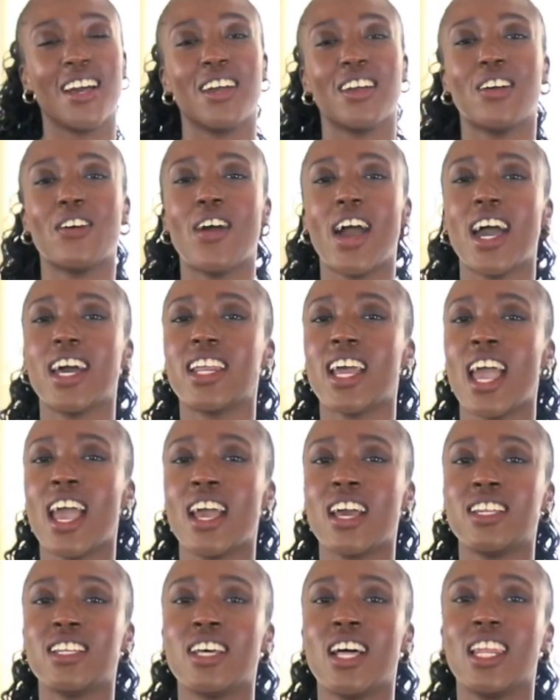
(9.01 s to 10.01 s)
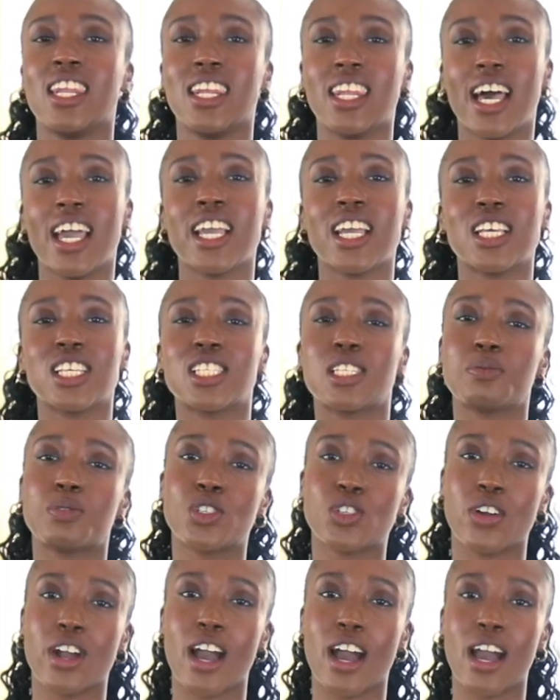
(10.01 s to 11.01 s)
Go ahead and like,
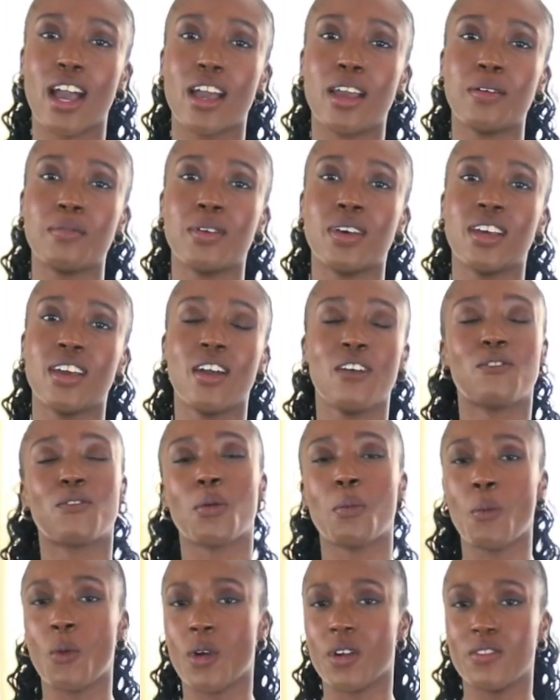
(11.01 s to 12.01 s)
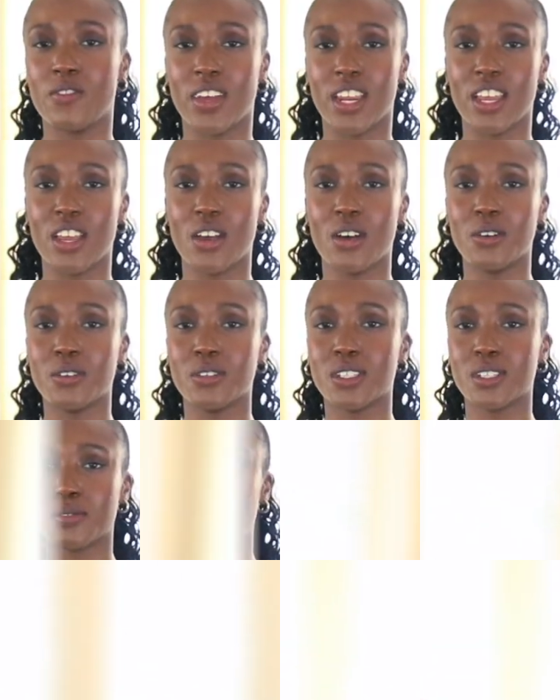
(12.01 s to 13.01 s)
subscribe for more videos.
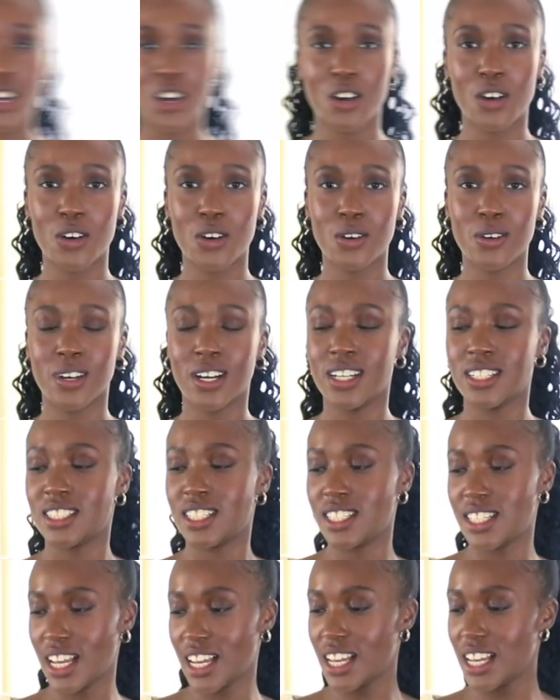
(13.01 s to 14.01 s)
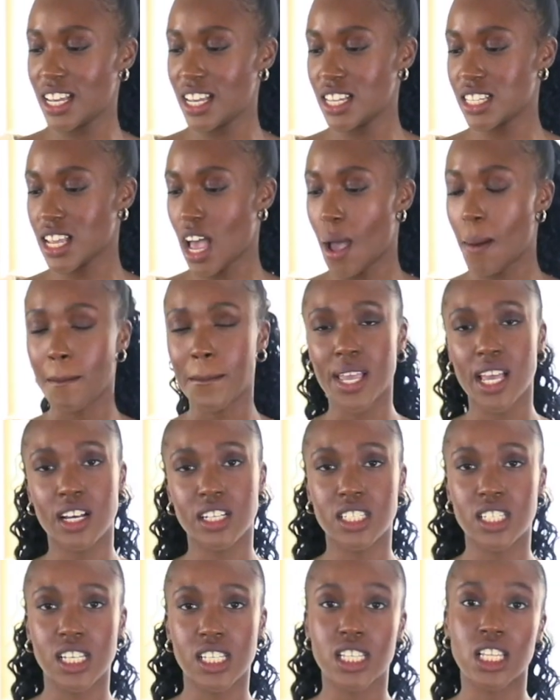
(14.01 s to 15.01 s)
So today's
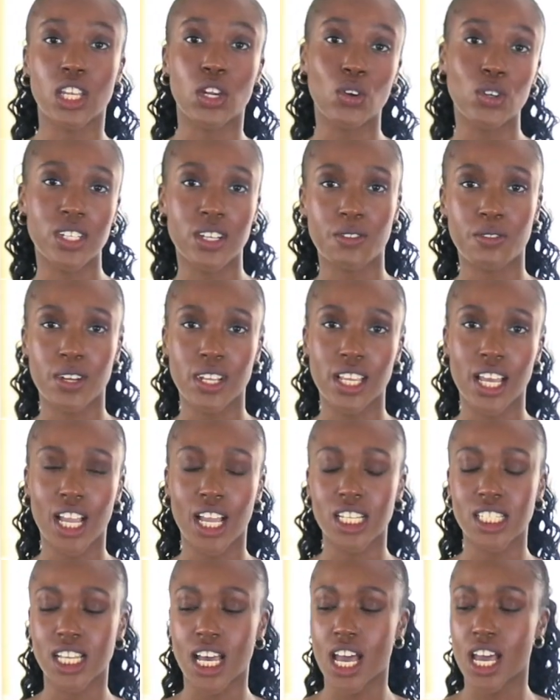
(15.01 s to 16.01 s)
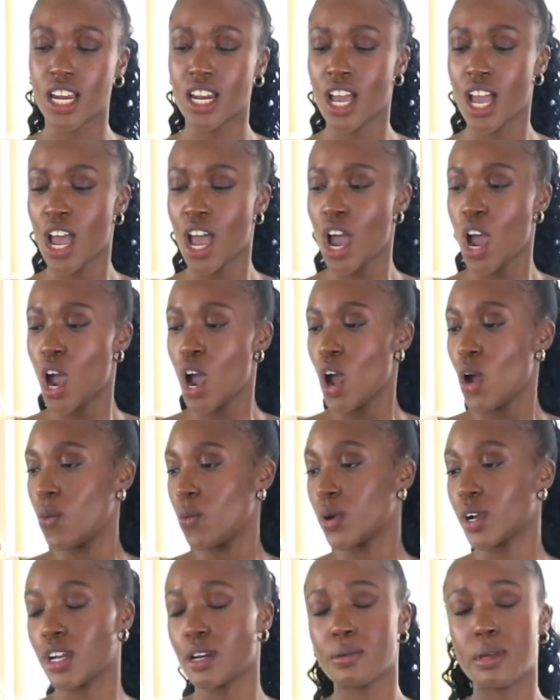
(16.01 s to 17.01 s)
BLT is a little different. Like I said,
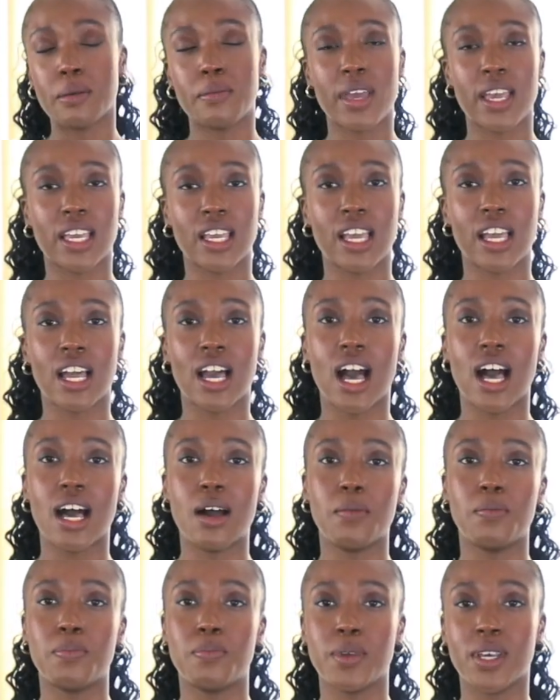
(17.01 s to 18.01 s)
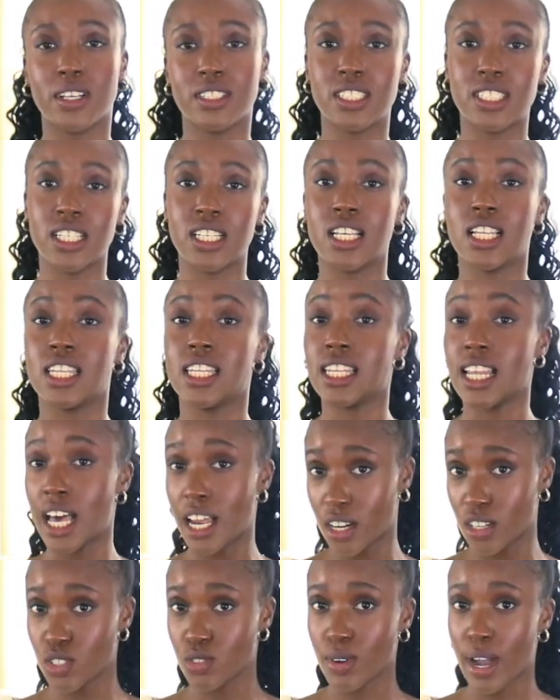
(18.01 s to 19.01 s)
we're going to be making a BLT
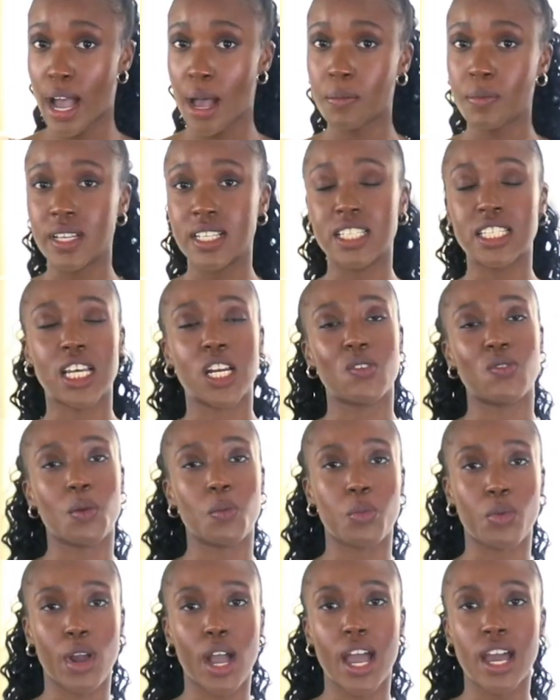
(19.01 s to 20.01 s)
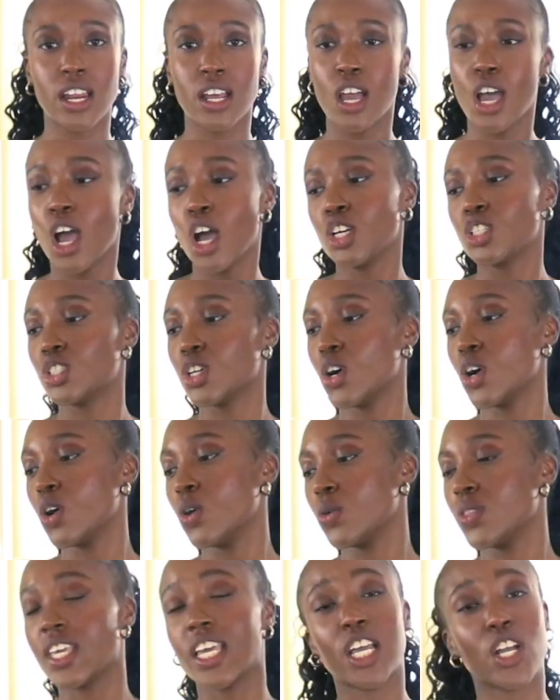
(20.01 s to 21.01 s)
lettuce wrap instead of the bread.
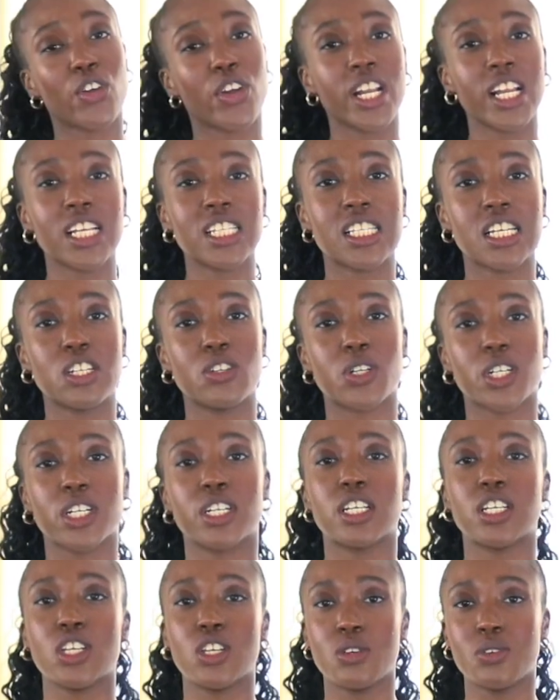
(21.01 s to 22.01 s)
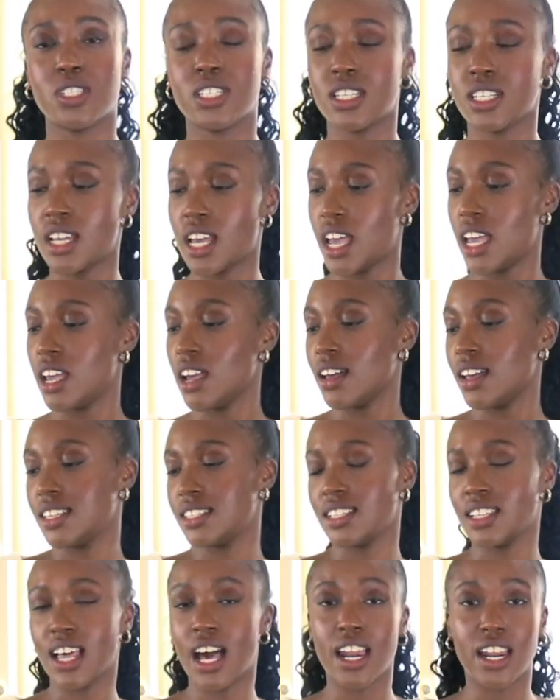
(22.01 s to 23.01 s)
So the ingredients that we're going to use today
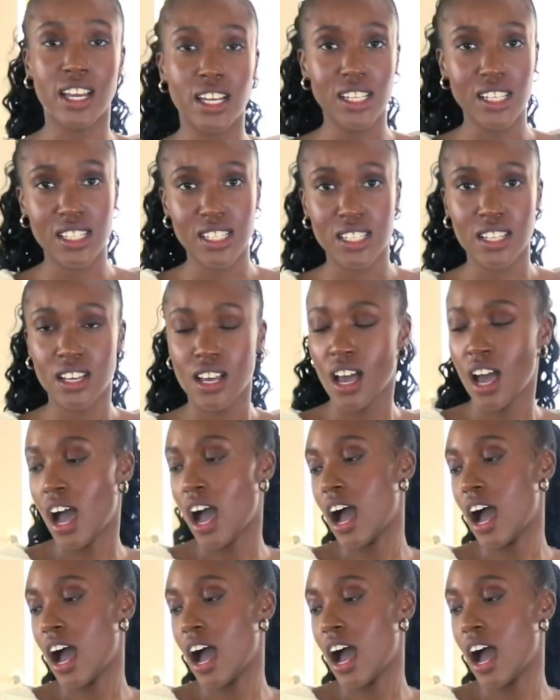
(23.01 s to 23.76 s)
is lettuce.